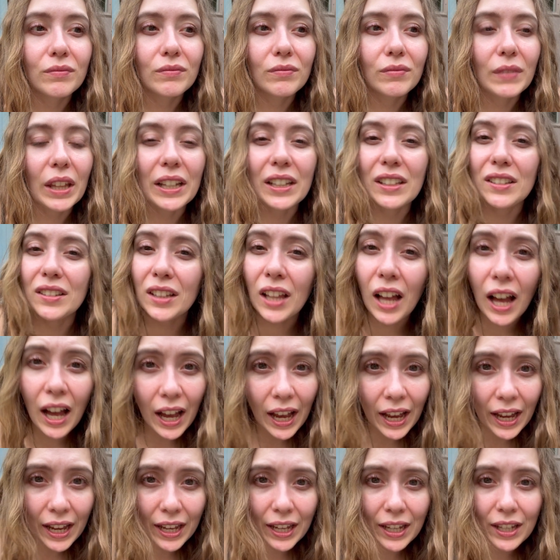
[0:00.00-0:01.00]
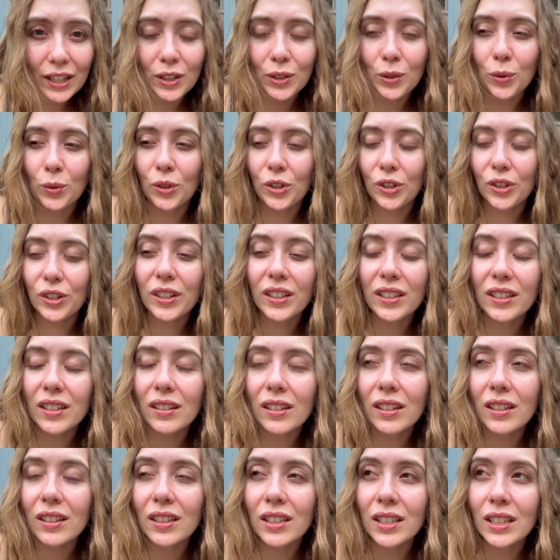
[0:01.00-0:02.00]
like lies or
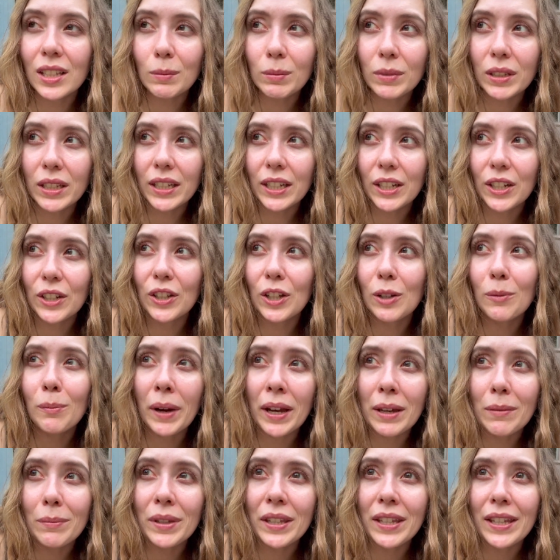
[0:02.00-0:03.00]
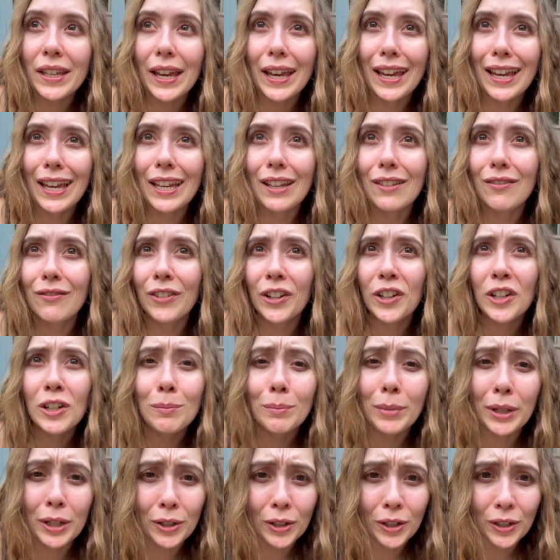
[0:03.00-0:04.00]
it's something here there might be a very
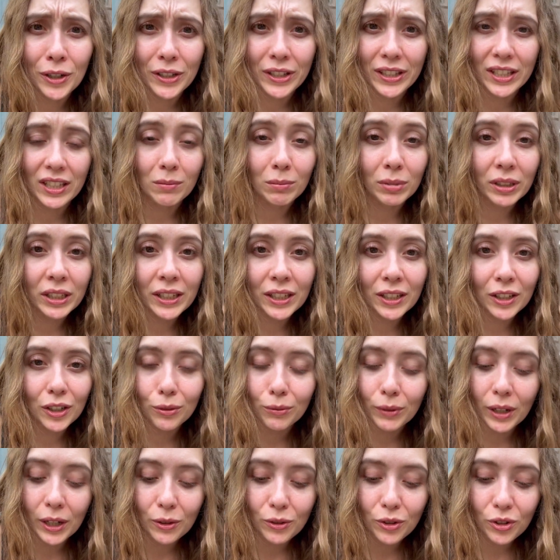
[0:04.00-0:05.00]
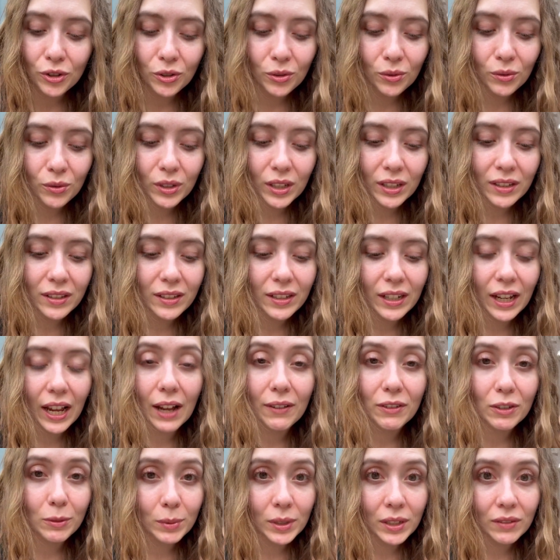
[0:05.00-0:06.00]
bitter sibling around you doesn't
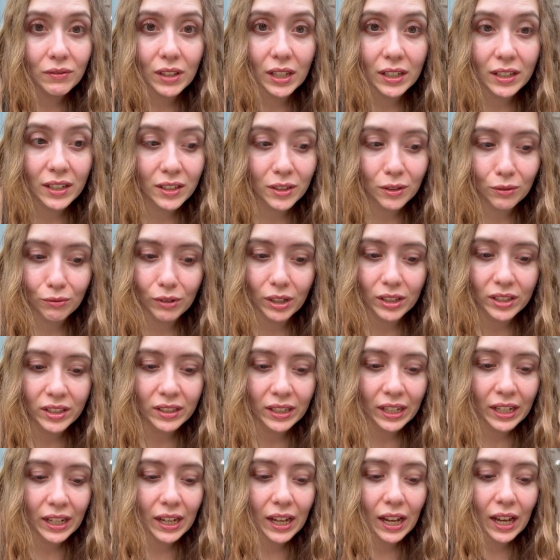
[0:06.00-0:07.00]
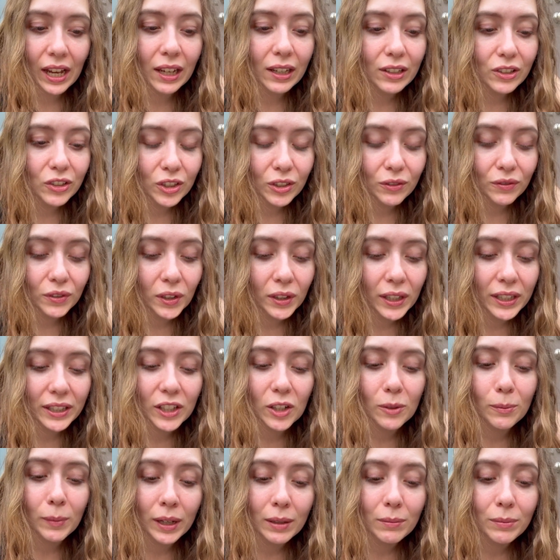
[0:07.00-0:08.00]
have to be if that doesn't resonate i just feel like
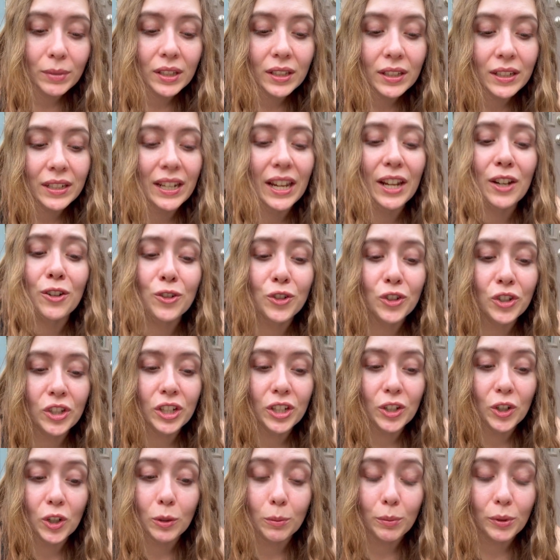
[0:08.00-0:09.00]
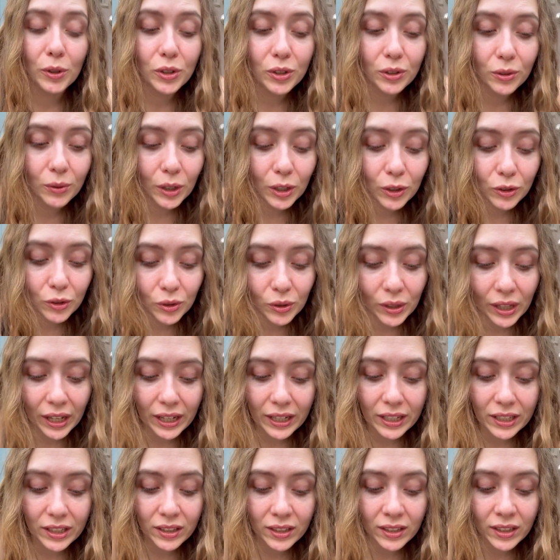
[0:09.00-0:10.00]
there might be an energy or a person around you that
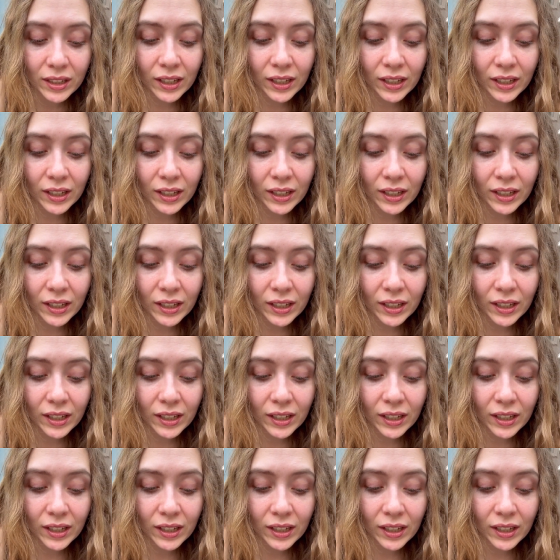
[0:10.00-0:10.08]
is